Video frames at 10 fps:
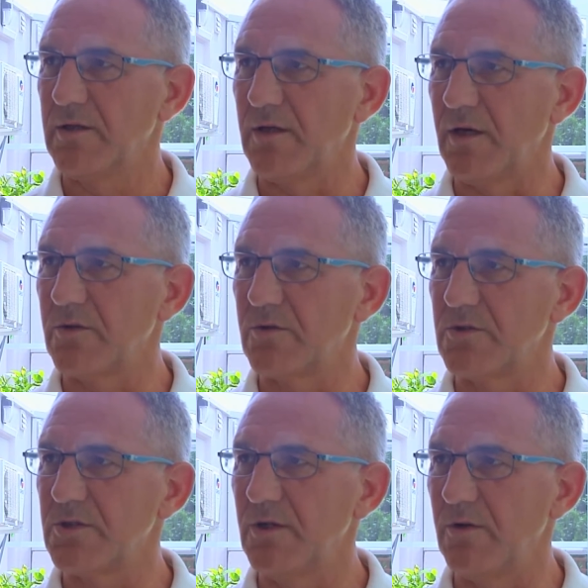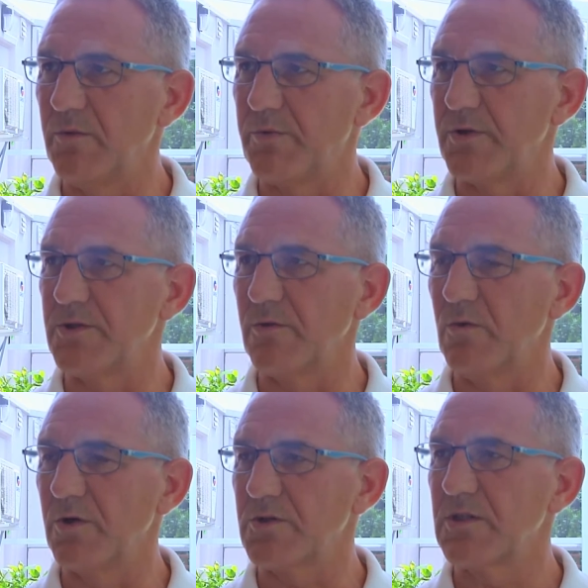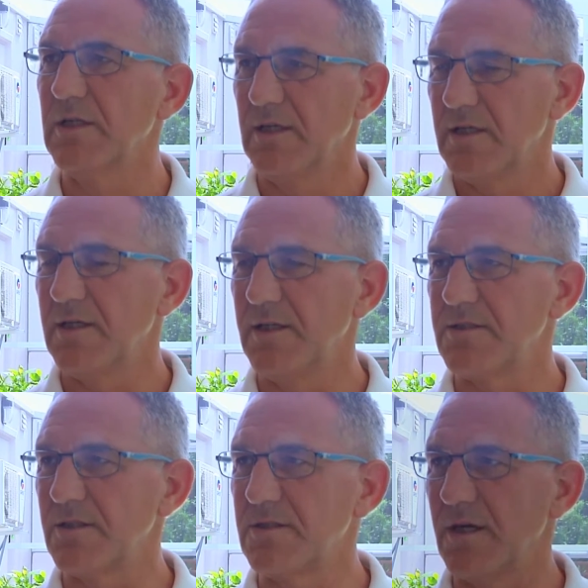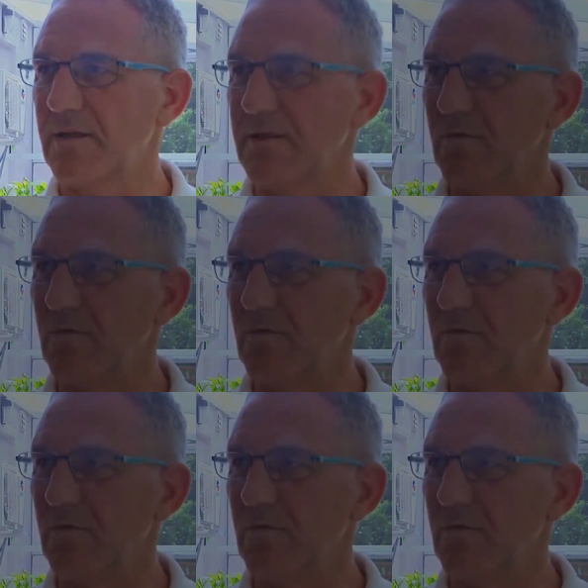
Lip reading: to see how the project works. And that's exactly